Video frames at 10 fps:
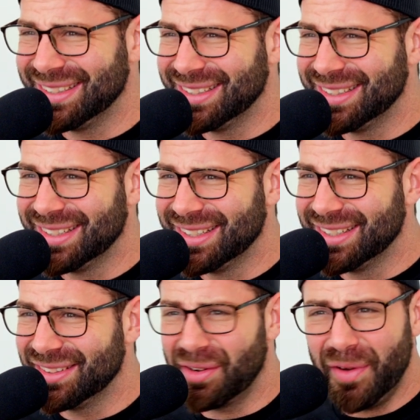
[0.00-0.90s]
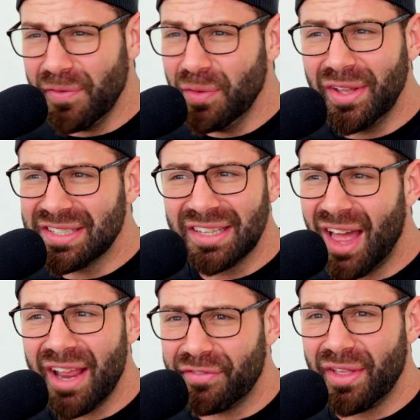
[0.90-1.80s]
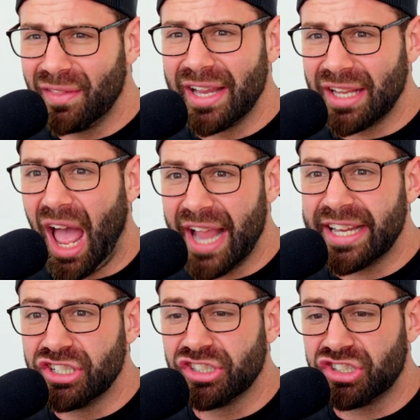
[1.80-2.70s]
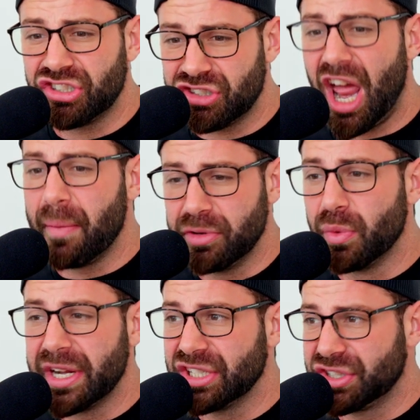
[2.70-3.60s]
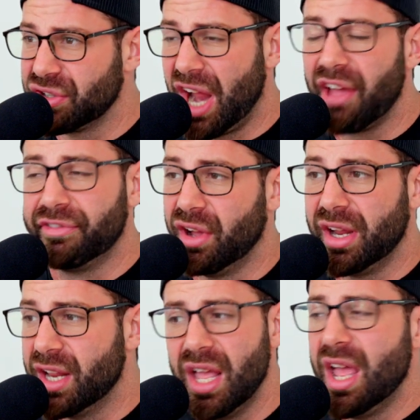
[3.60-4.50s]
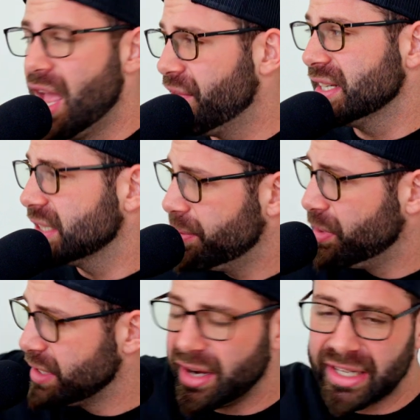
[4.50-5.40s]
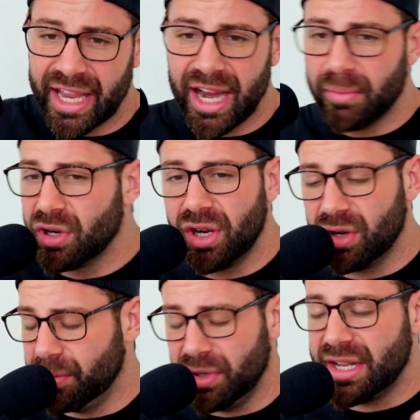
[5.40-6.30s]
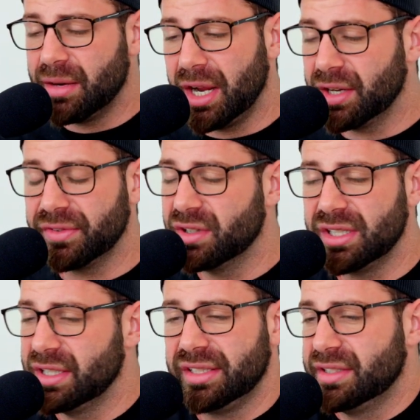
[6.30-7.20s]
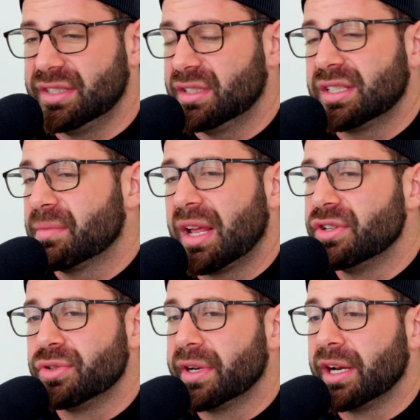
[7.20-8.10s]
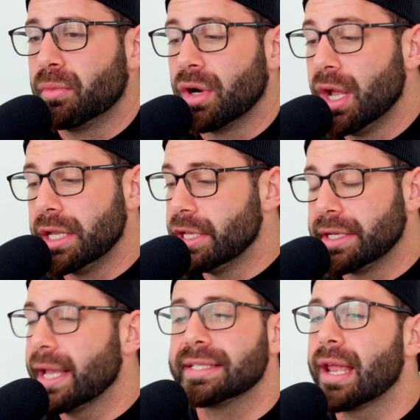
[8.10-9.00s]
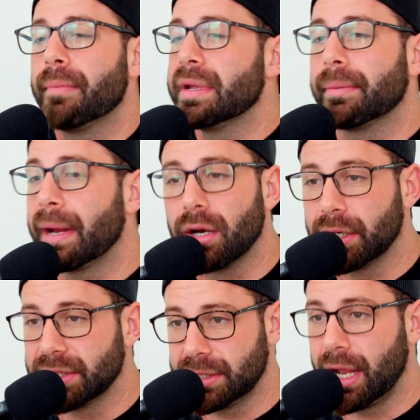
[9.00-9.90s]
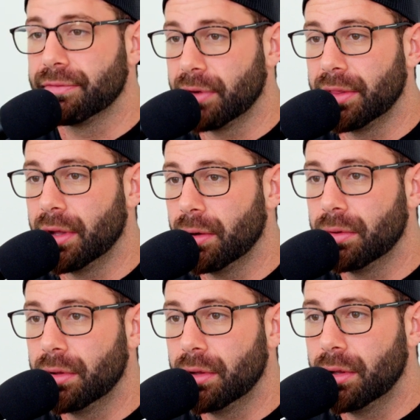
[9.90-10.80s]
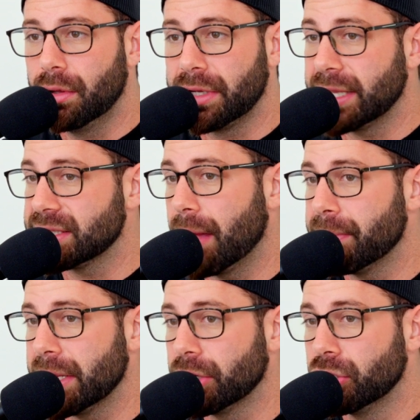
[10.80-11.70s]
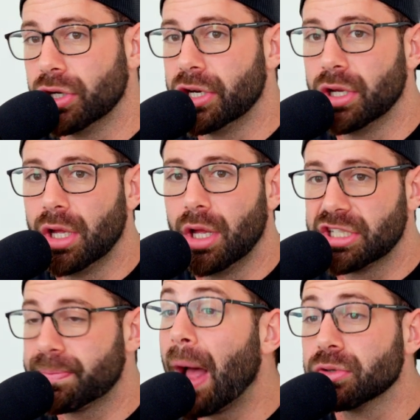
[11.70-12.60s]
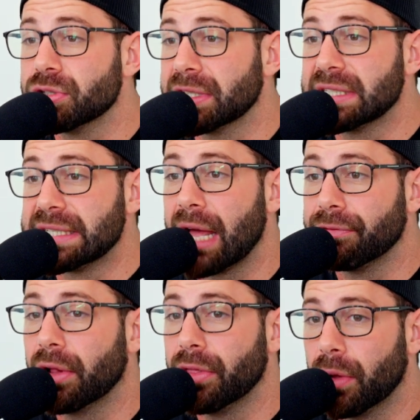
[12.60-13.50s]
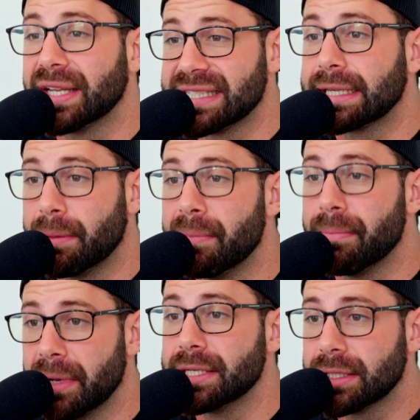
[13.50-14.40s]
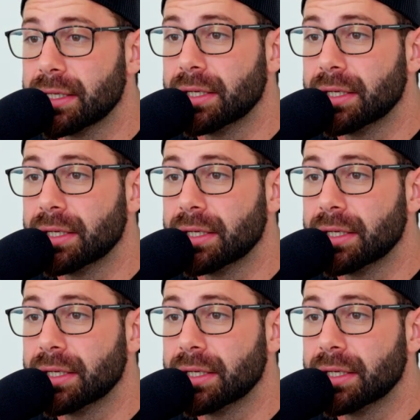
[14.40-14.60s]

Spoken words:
There are very few things in life that like I can just stop doing because they're not fun. If I decide to put down a camera or to put down a microphone, it's just because I'm not enjoying it anymore. You can't stop being a parent because it's not fun though. You can't stop being a good spouse because it's not fun though. That's a commitment.